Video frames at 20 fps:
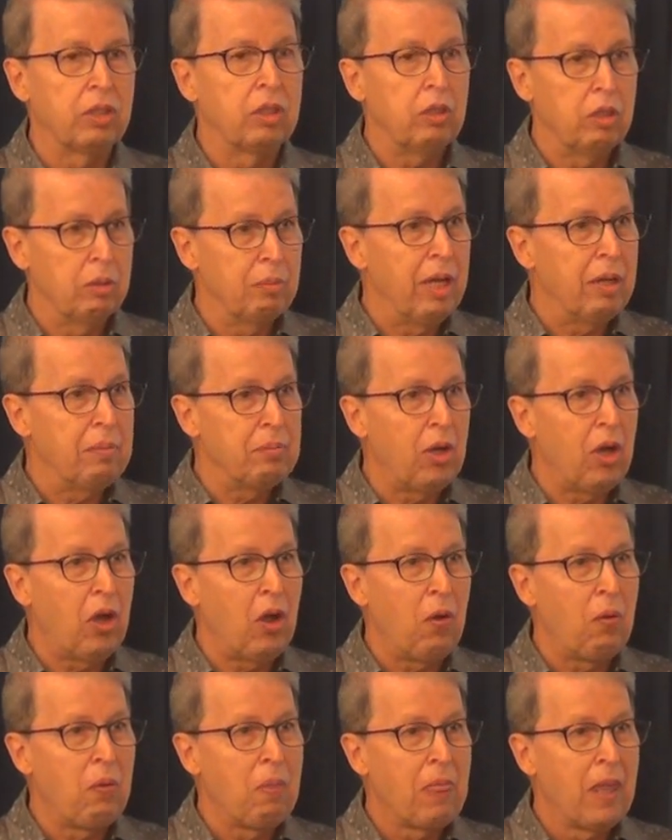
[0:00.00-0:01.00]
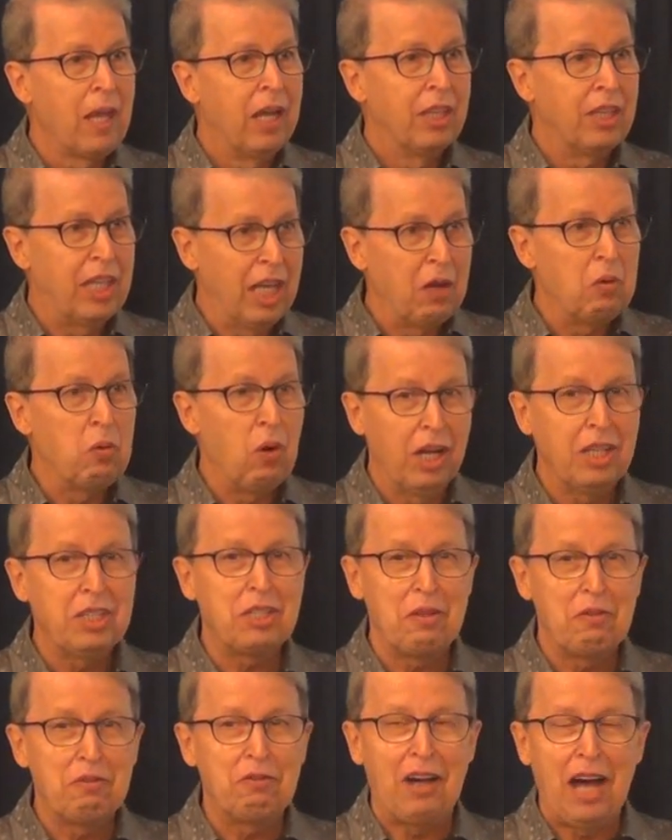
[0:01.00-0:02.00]
Do you remember? There was
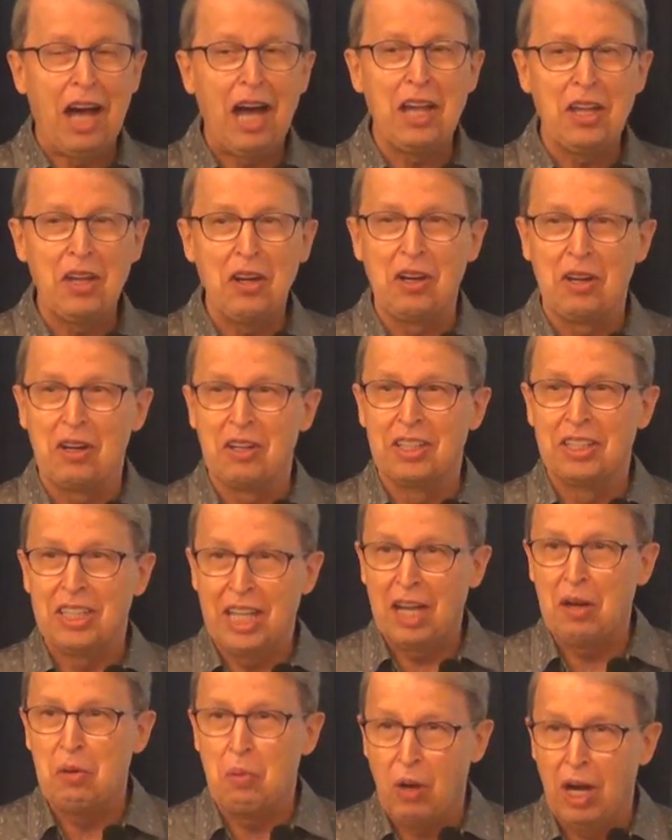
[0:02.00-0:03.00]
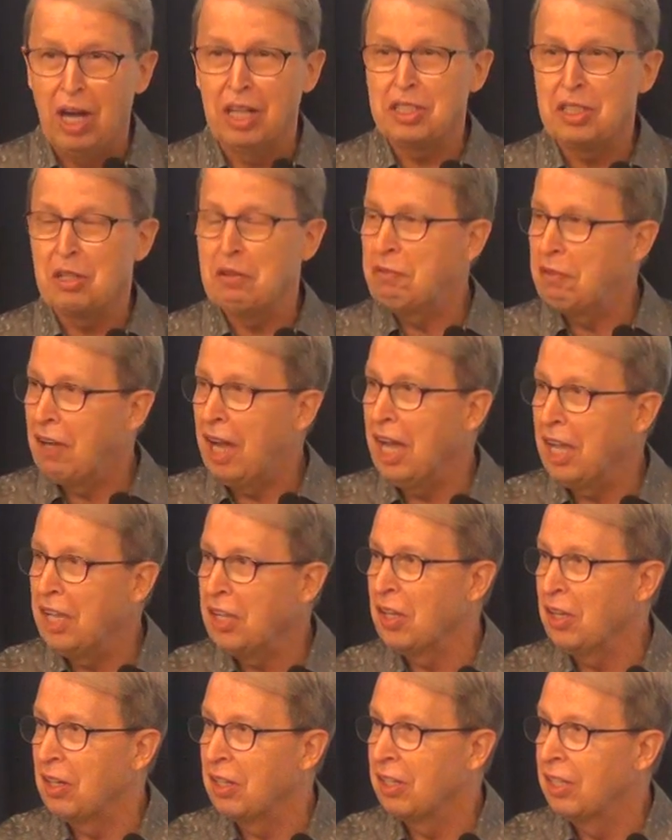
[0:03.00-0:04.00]
a fire. There was a
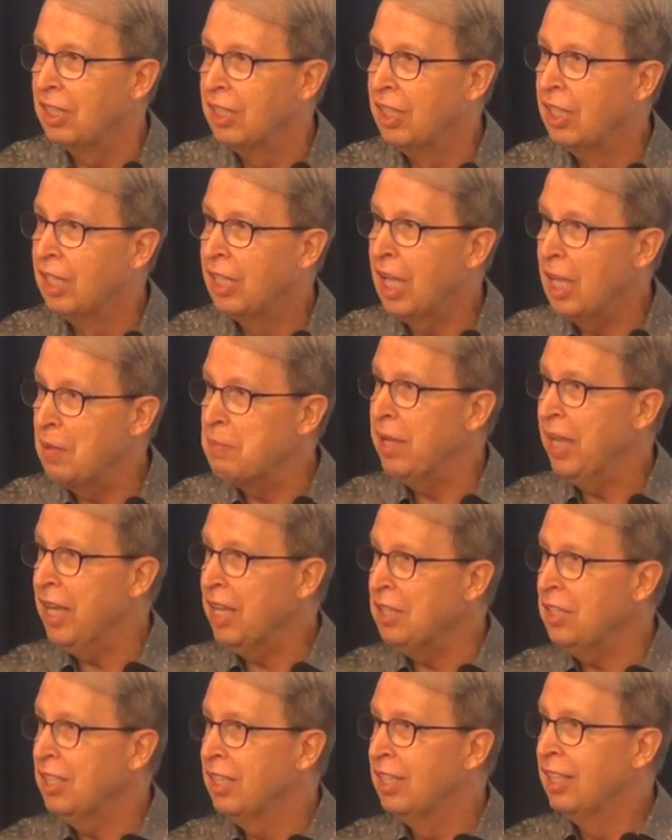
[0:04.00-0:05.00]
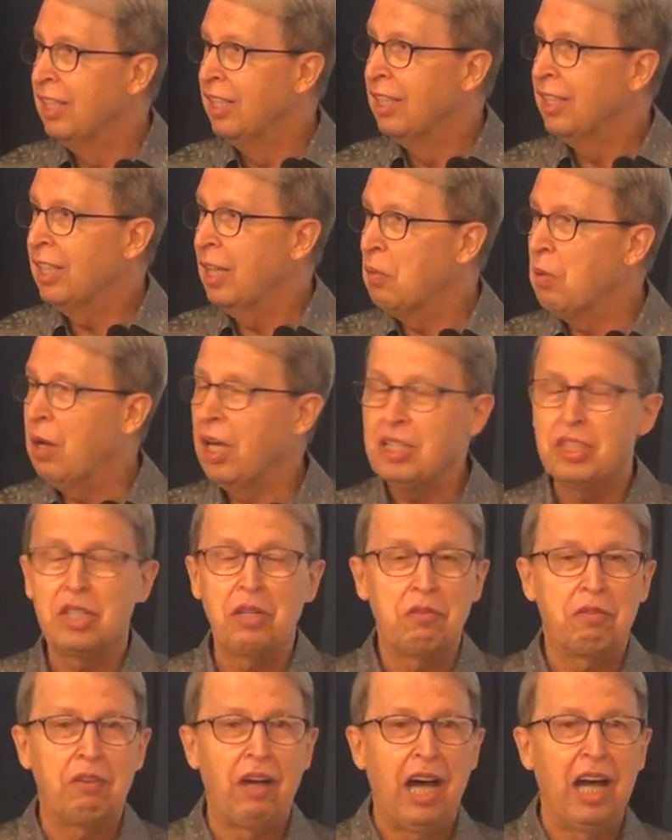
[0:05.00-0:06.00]
fire. Amen? There was
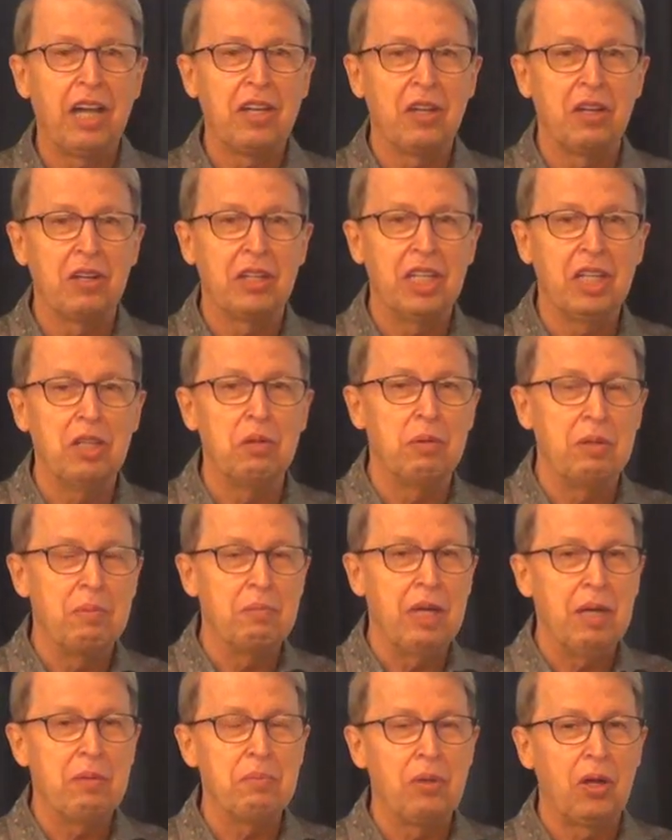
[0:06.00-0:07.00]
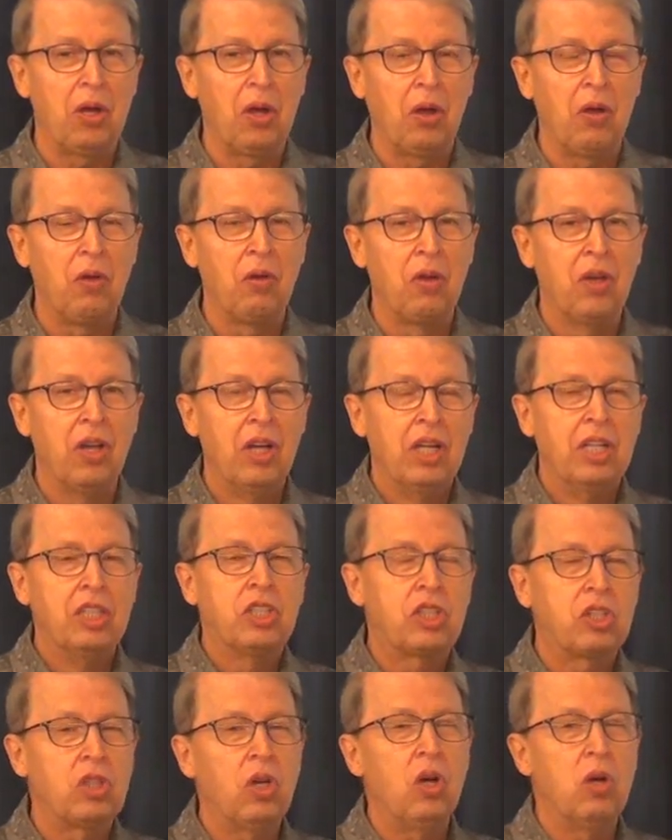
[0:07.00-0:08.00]
a fire here, remember?
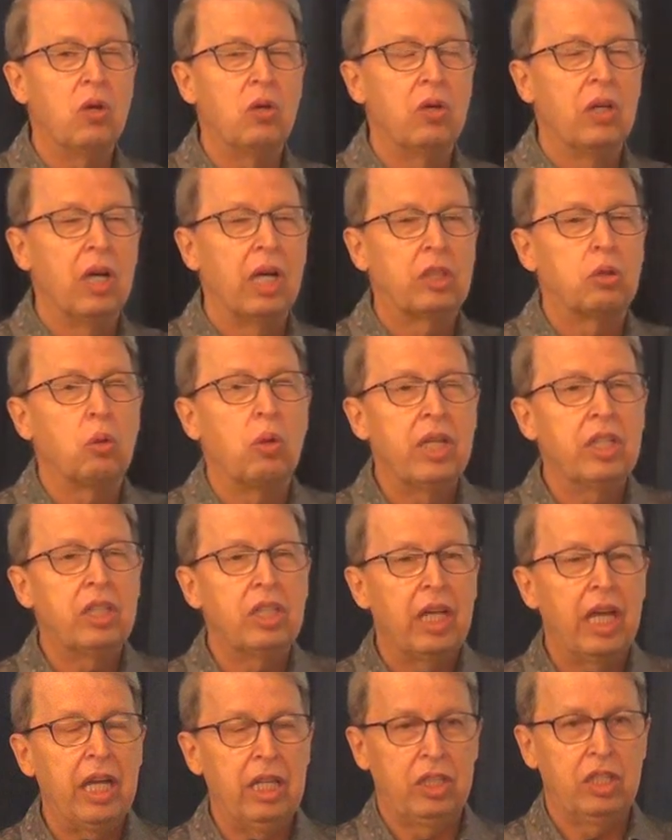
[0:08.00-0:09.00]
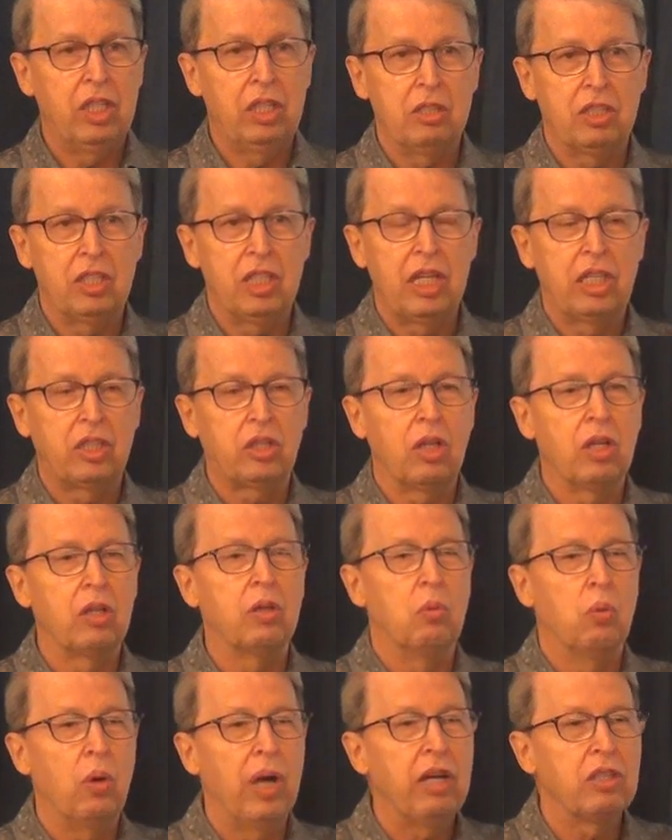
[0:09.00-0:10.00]
So 28 years
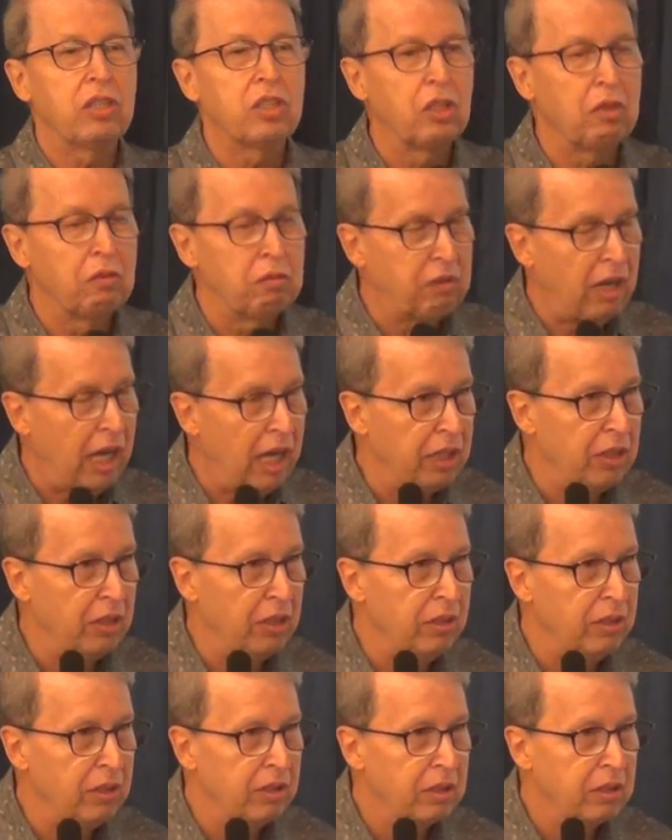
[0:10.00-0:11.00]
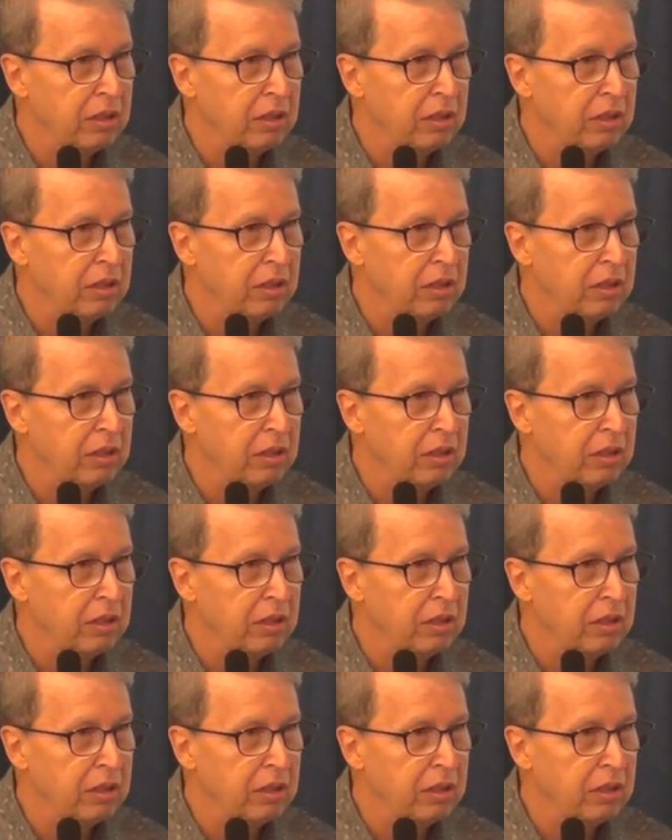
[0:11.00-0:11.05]
later, where's the fire?